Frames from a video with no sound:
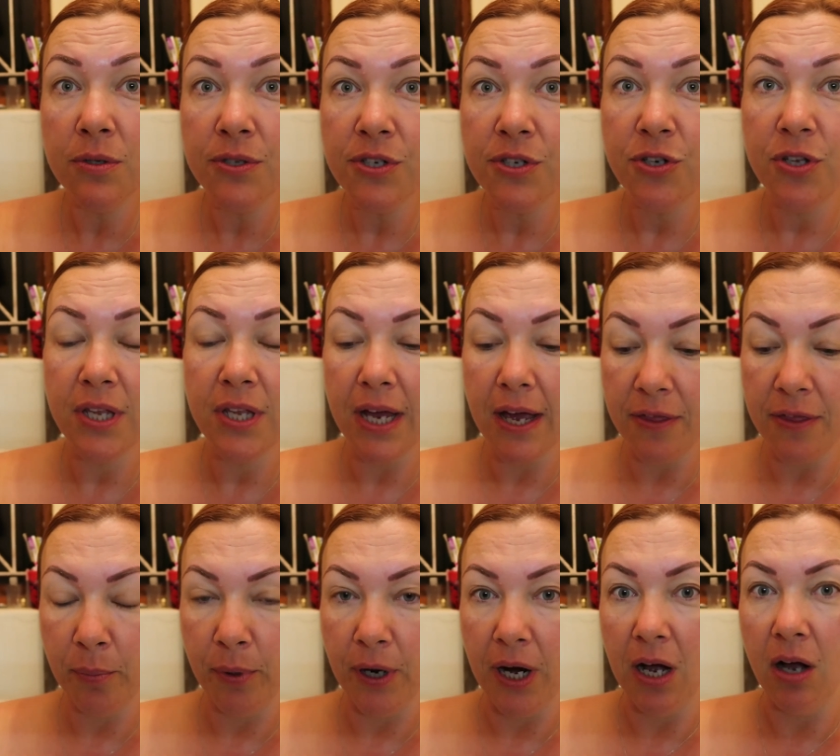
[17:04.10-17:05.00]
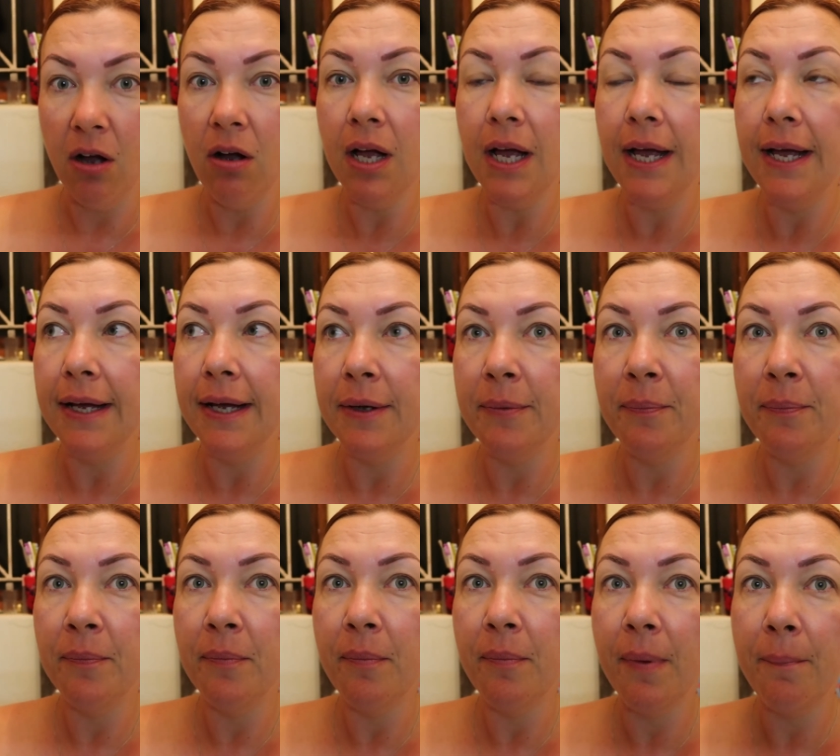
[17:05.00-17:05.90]
also do the other brow,
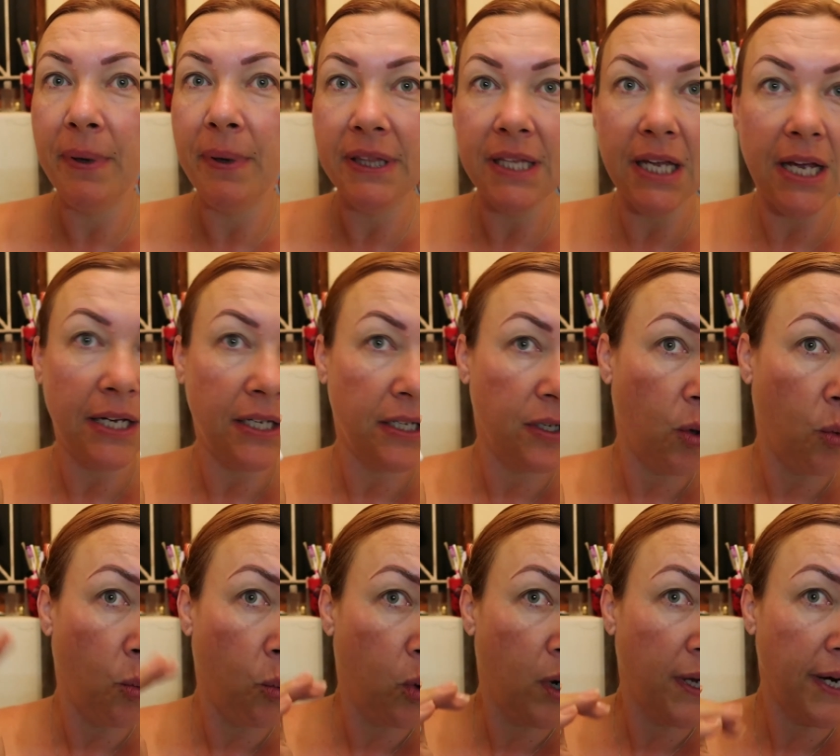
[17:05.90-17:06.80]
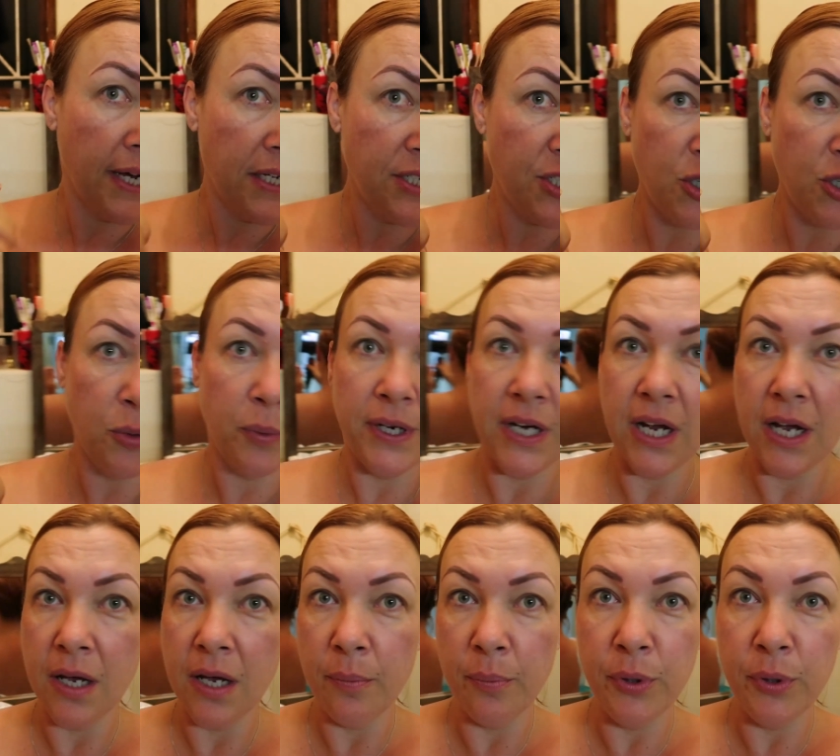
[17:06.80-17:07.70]
um, but then what I do when
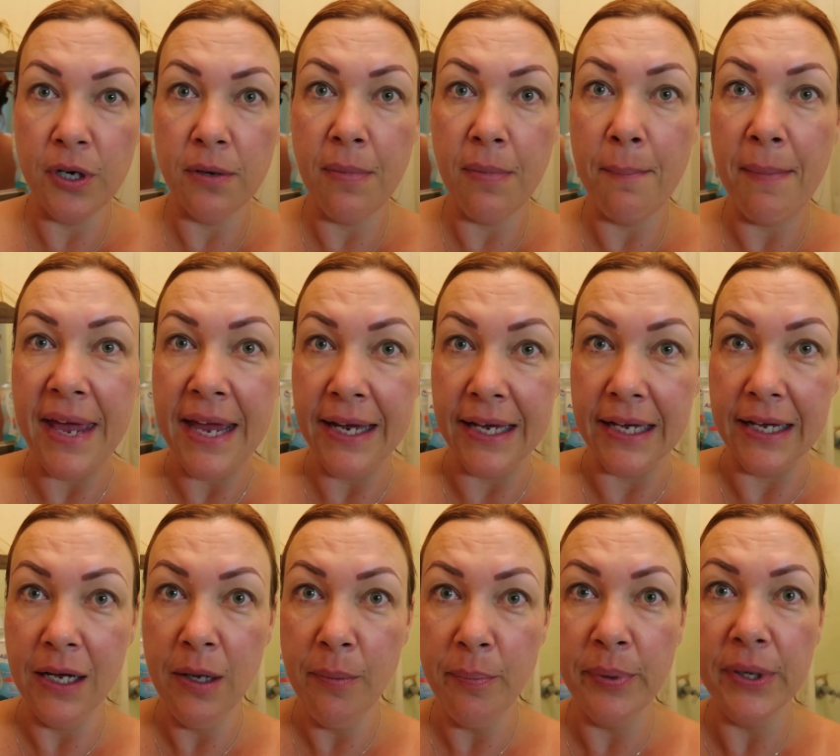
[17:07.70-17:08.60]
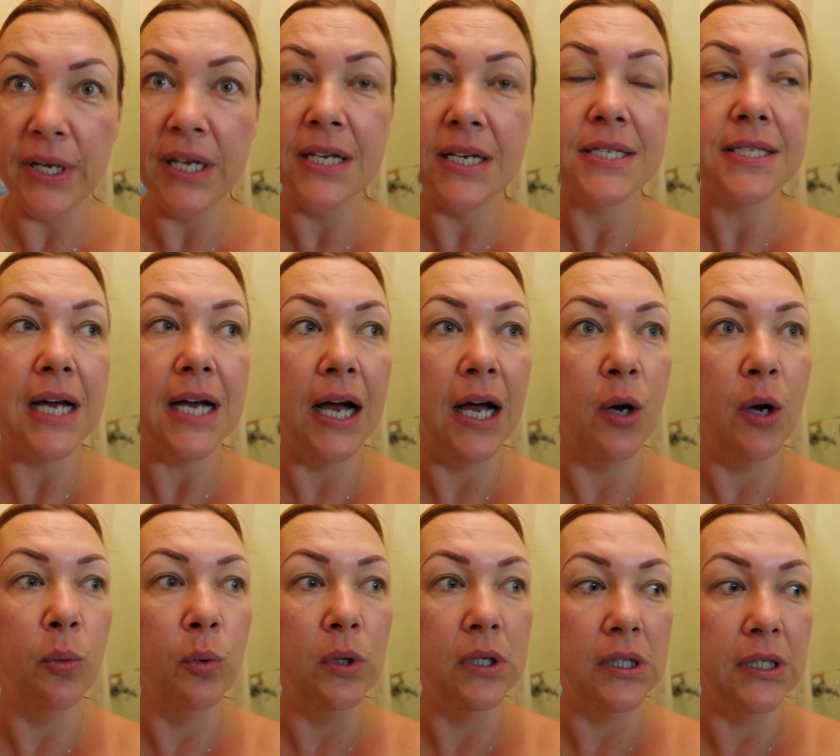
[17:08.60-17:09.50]
I put on my makeup is I
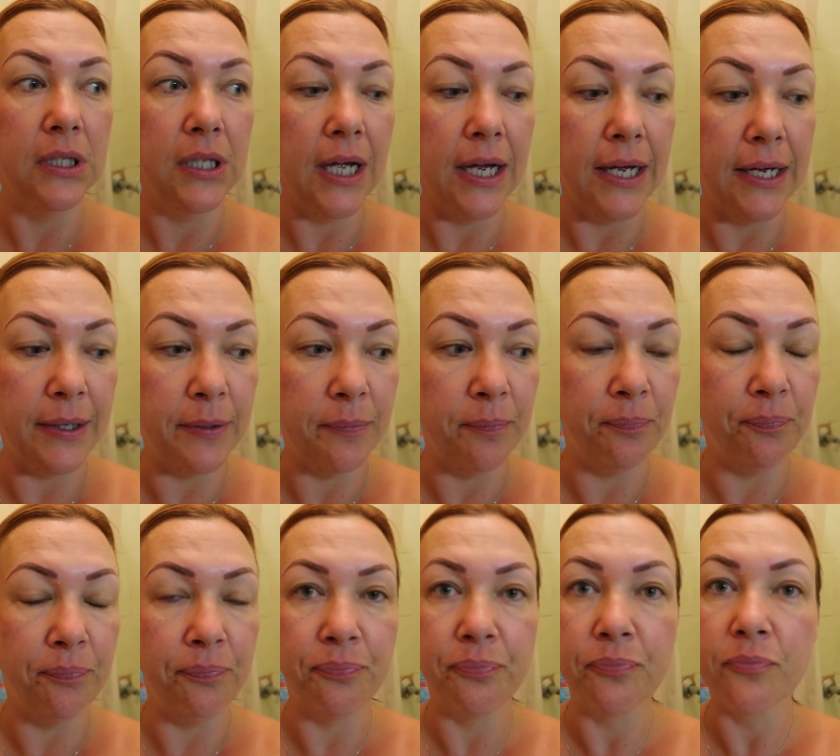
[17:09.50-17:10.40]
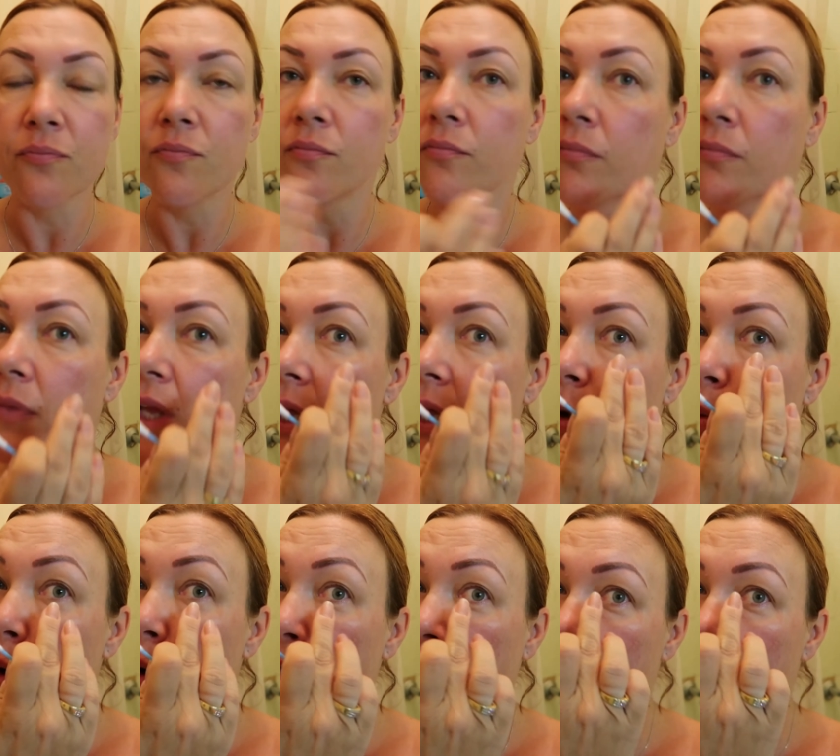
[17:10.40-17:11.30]
will um,
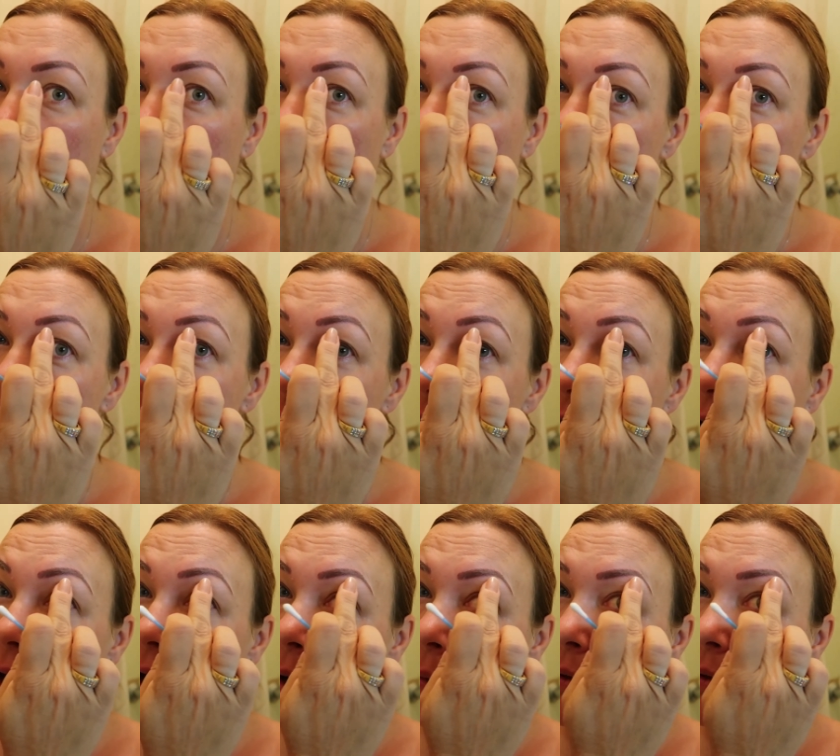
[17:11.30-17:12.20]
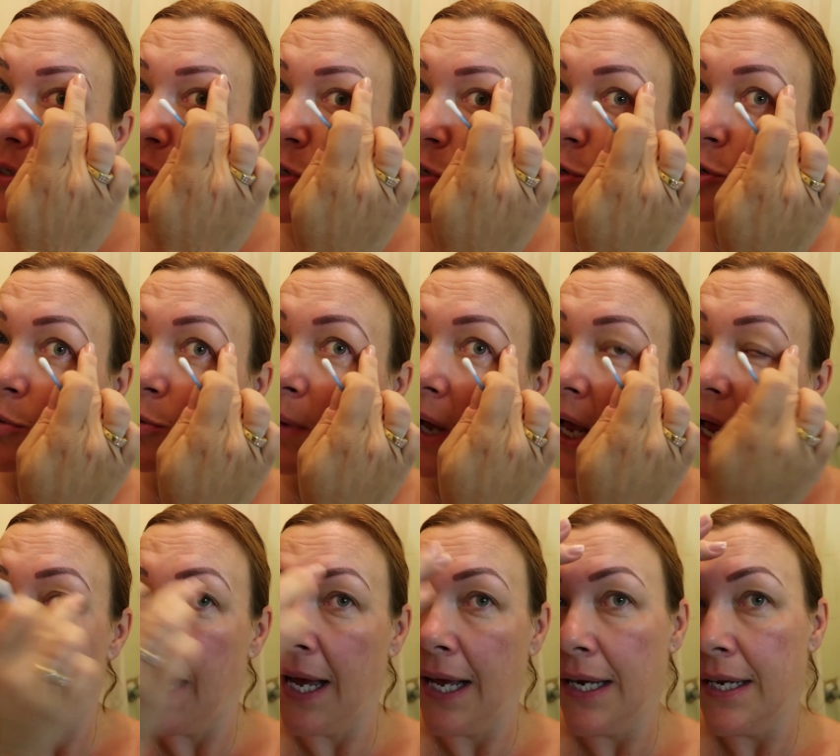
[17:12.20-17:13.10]
work around it. So I will do my
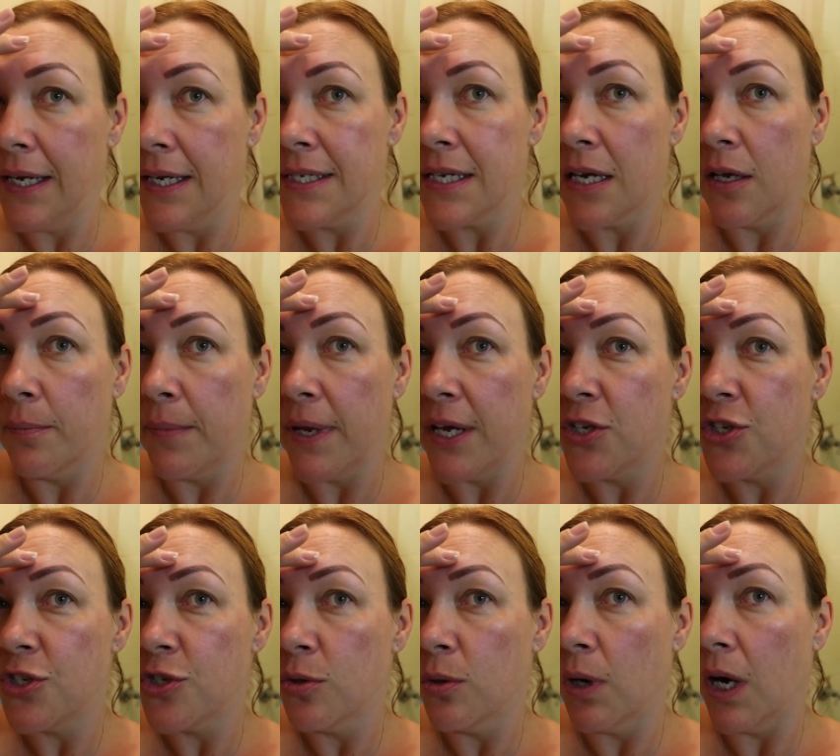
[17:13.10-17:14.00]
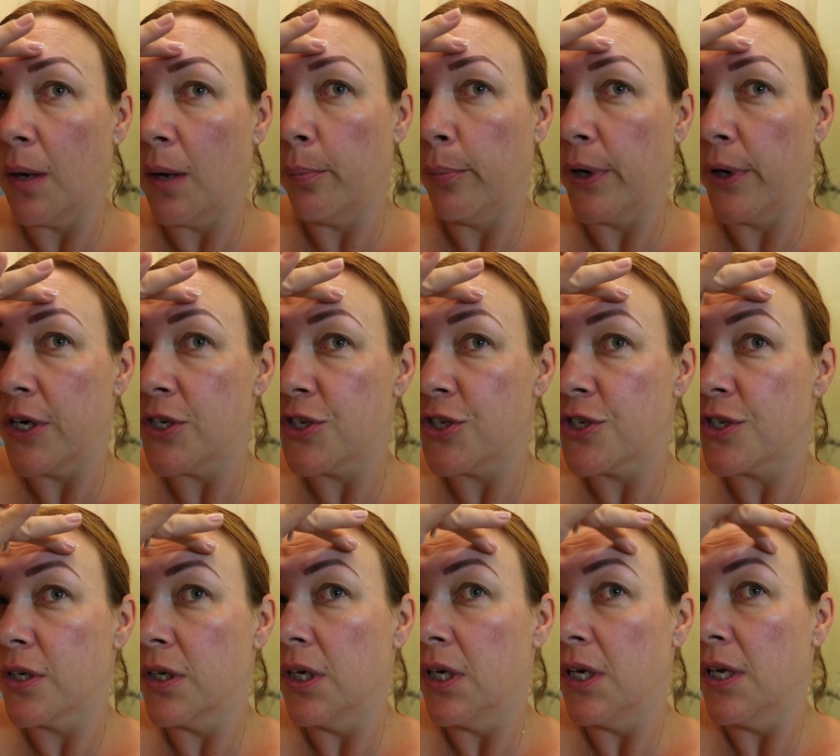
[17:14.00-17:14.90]
eyelid, I'll make sure I brush